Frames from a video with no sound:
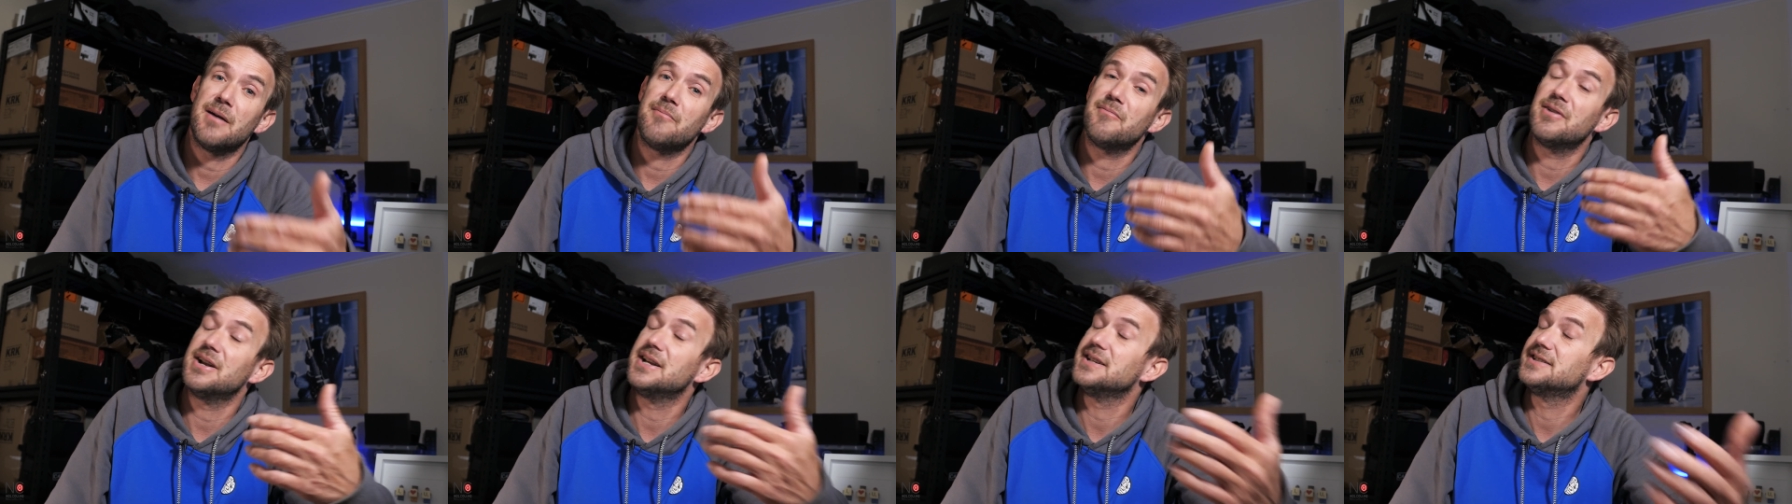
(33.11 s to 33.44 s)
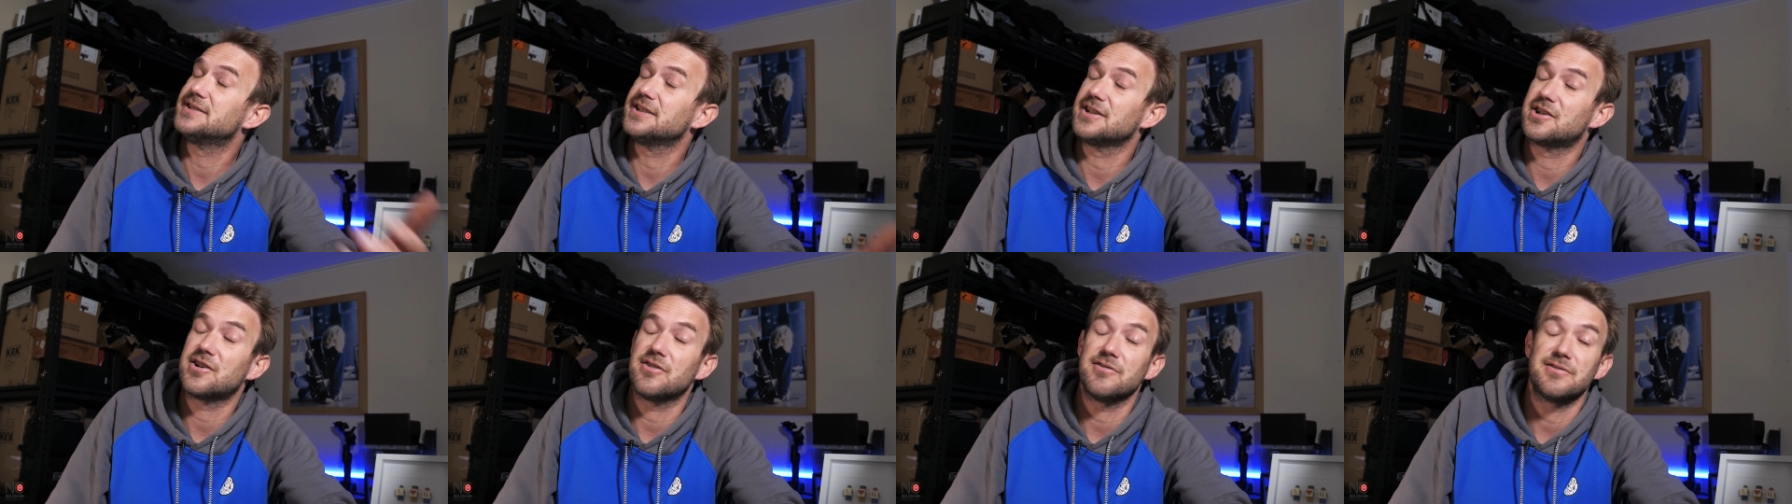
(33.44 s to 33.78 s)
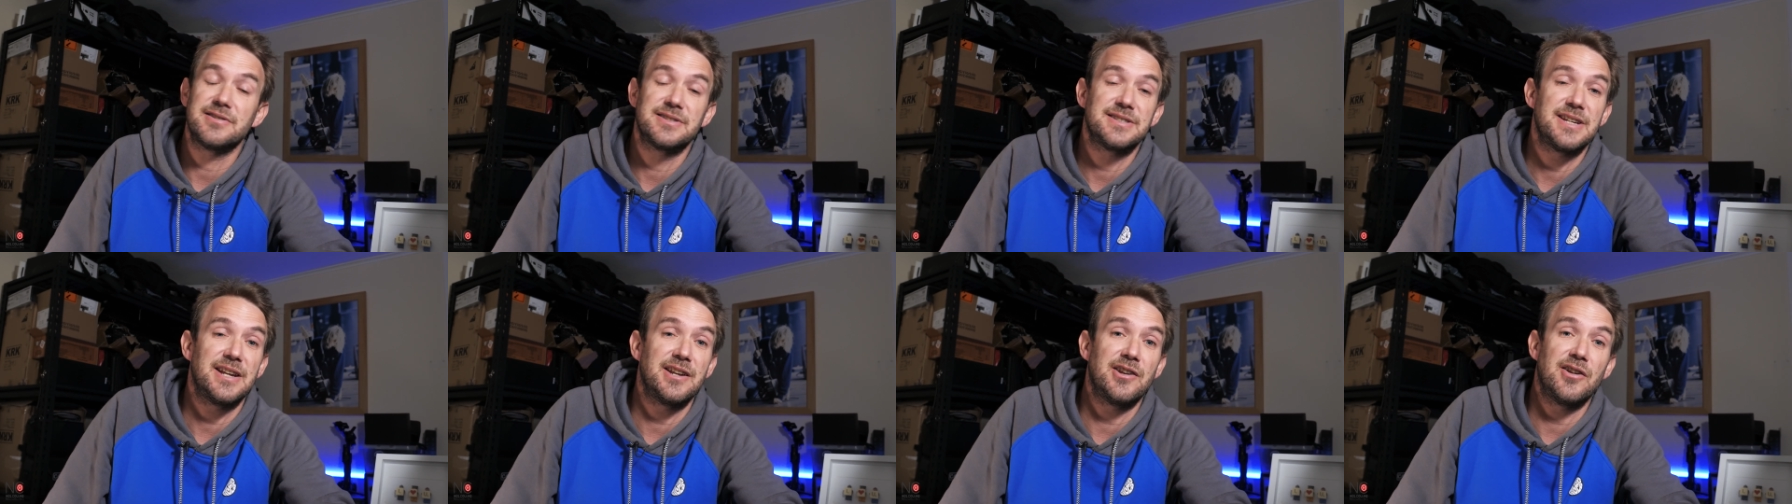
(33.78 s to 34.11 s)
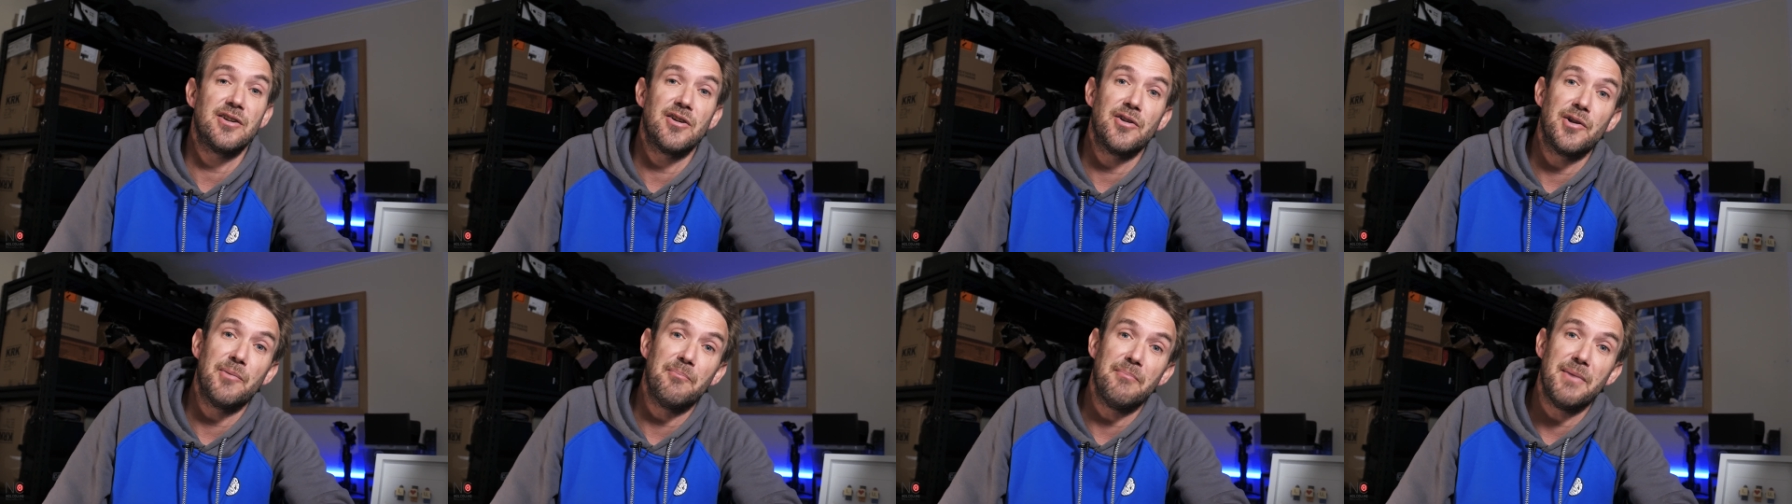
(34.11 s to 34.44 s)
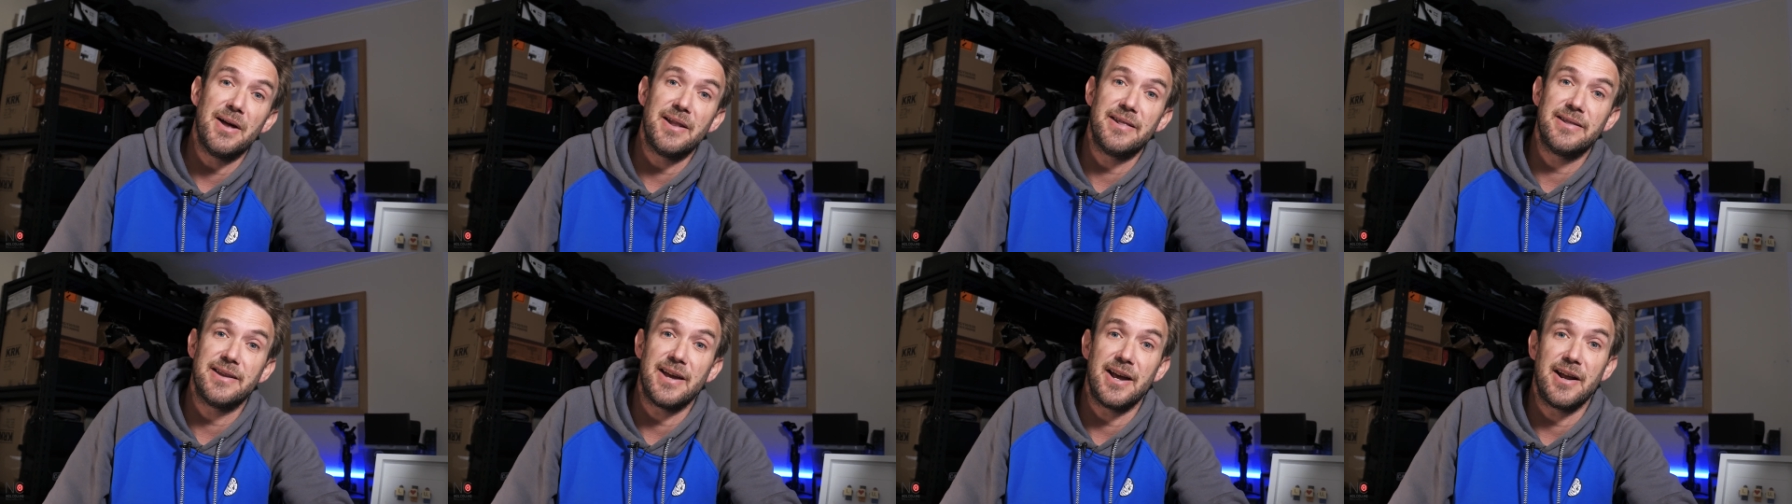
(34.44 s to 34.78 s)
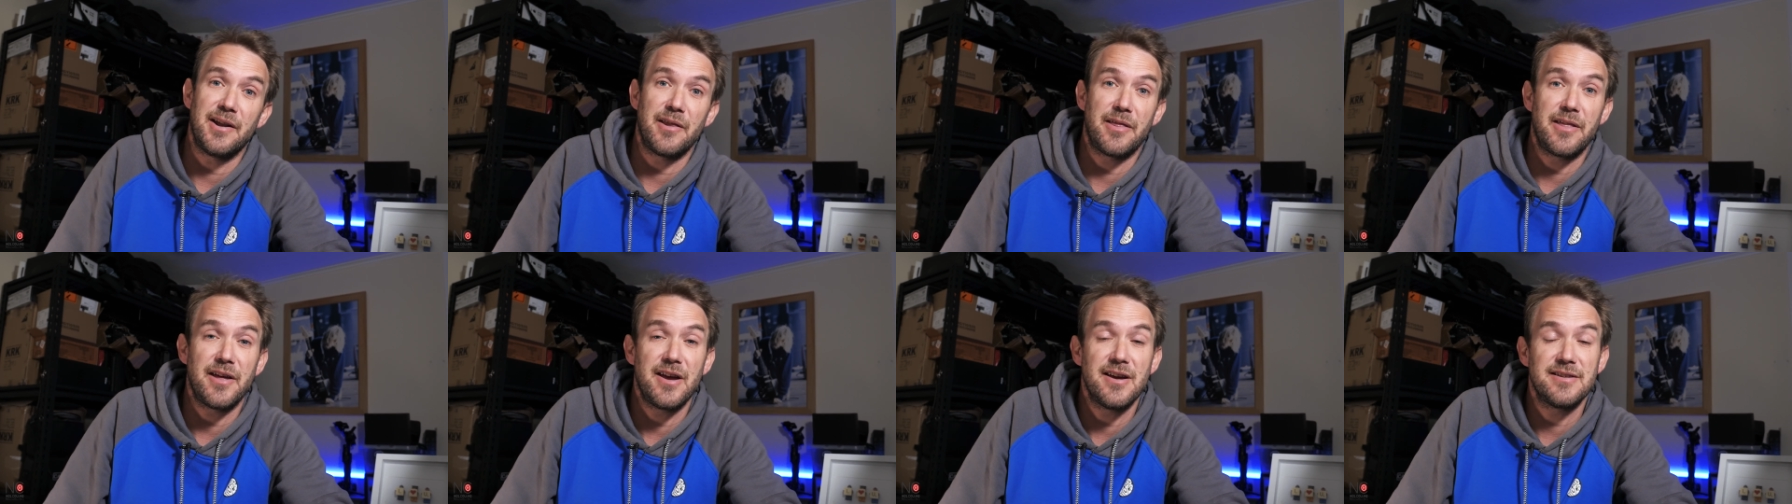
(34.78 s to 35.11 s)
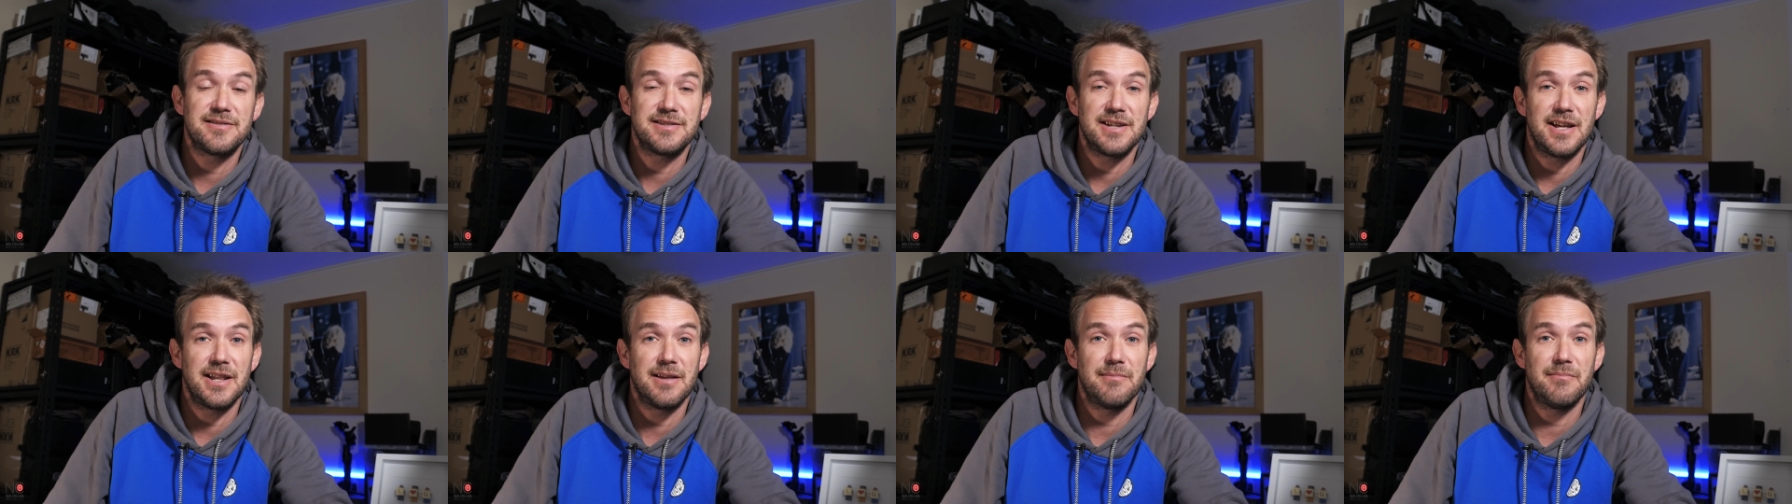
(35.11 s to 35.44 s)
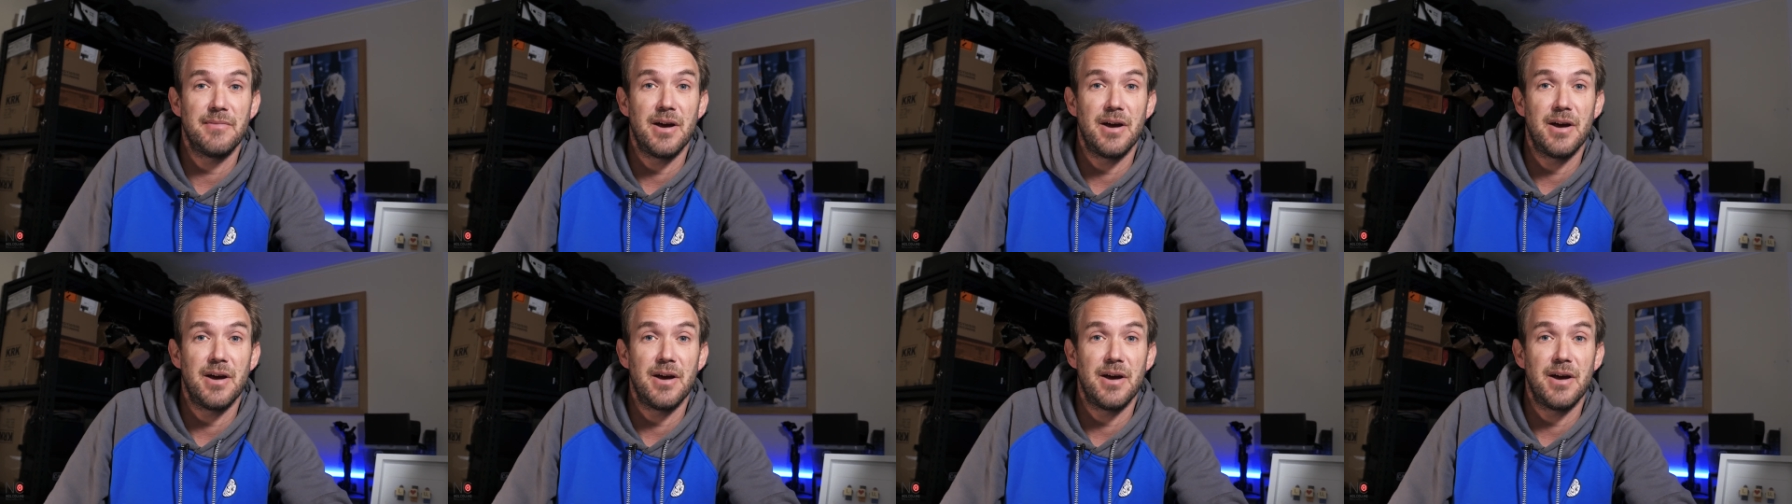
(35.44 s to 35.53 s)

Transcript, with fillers: I'm releasing content on a Monday and Thursday at the